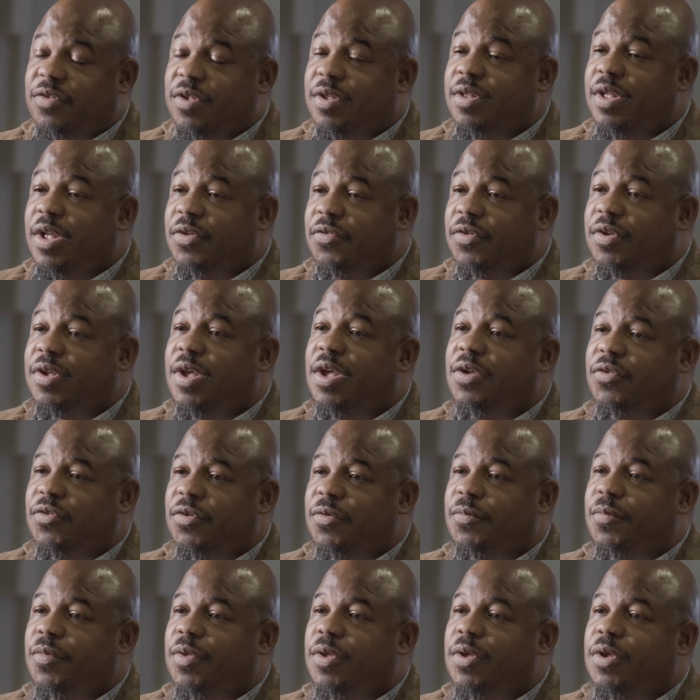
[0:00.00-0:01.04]
in
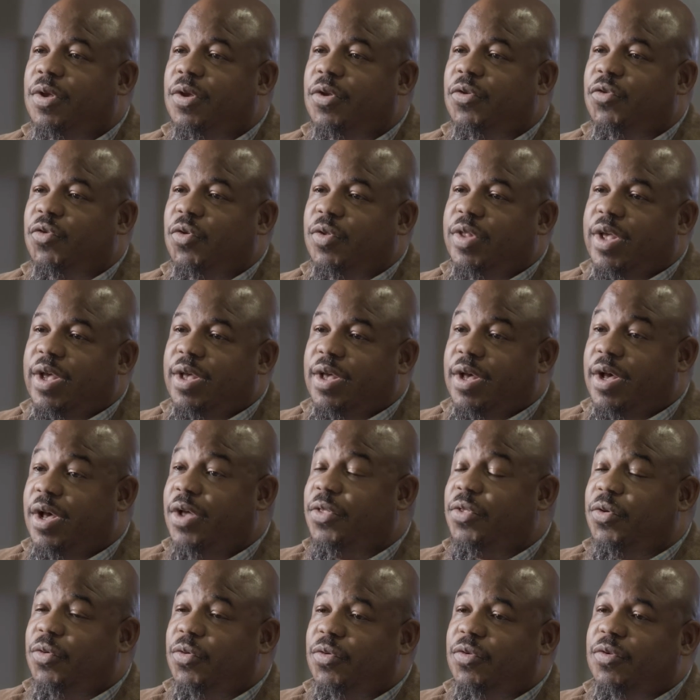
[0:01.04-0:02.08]
education so that
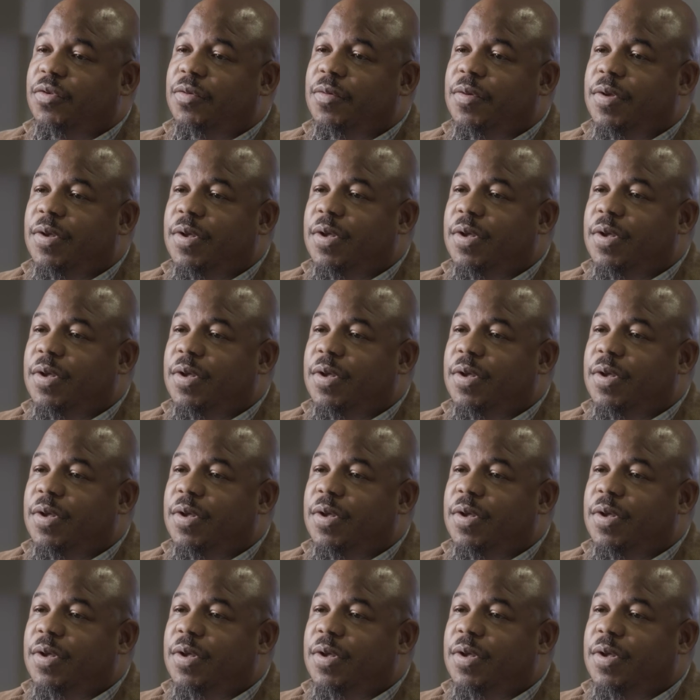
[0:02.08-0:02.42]
others